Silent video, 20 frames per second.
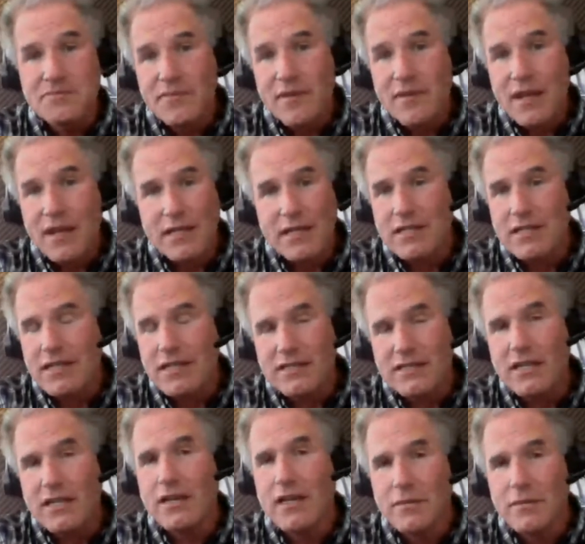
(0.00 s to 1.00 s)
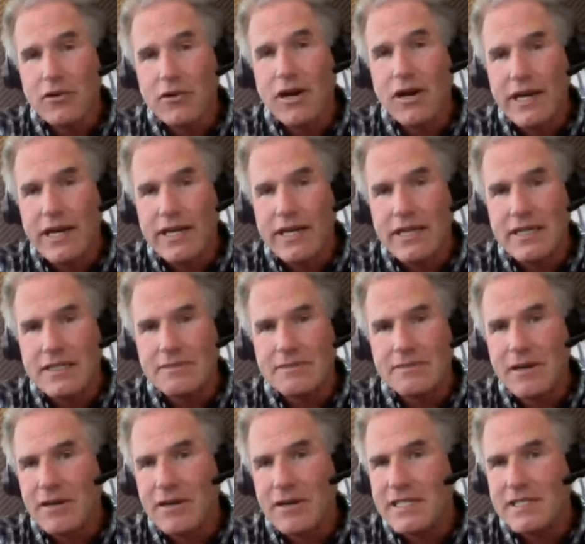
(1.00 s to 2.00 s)
it's liberal
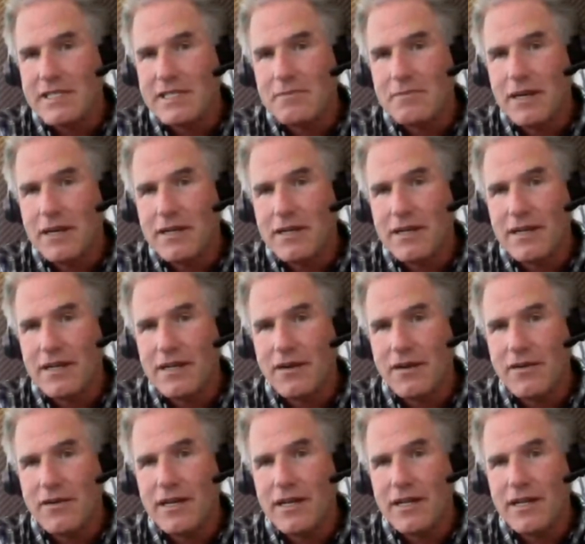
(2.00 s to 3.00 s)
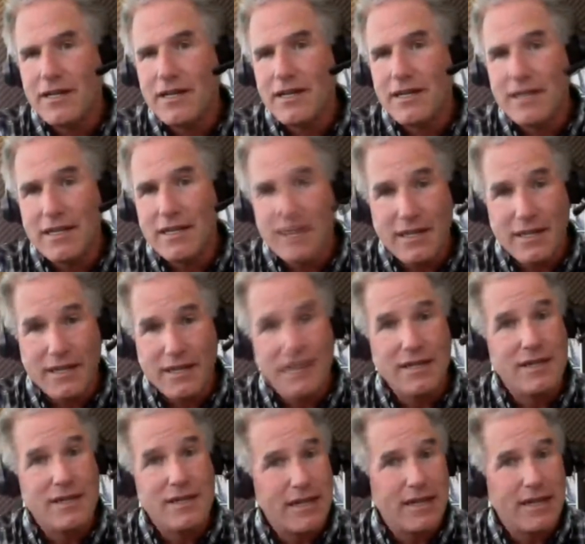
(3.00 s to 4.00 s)
experience, but you know, it, it, it
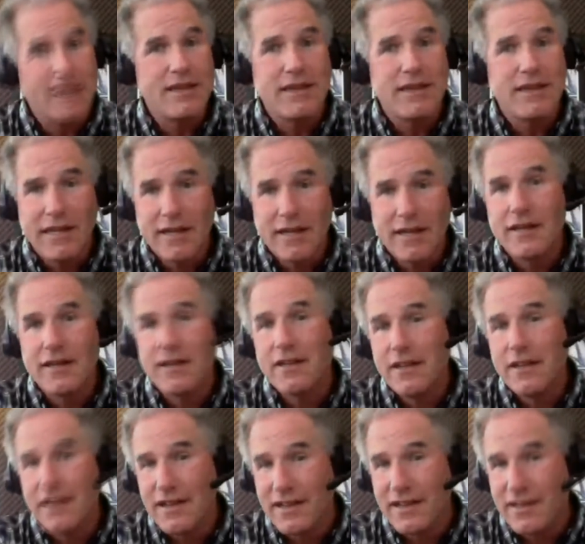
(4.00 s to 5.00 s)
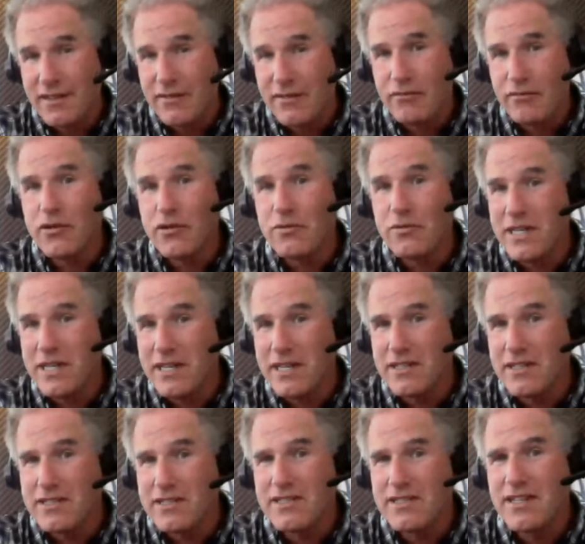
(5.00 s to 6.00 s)
th- think it through
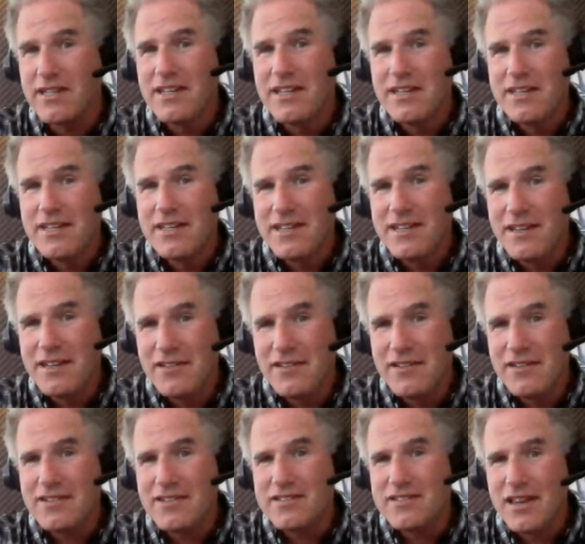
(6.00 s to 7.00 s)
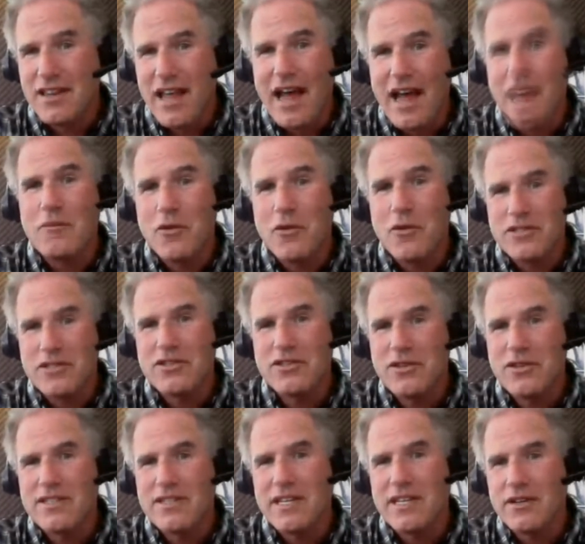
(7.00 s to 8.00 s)
because you know there's a lot more to
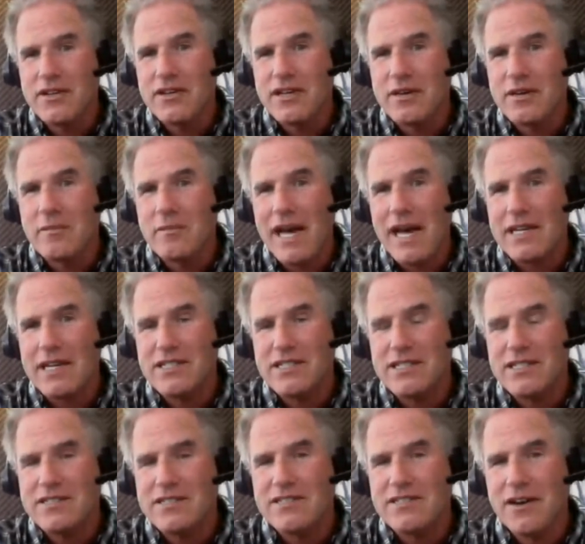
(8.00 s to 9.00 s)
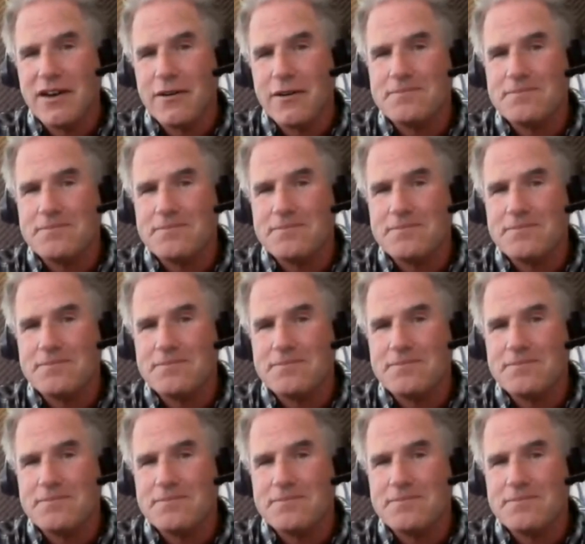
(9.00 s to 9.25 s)
it than you can imagine. So,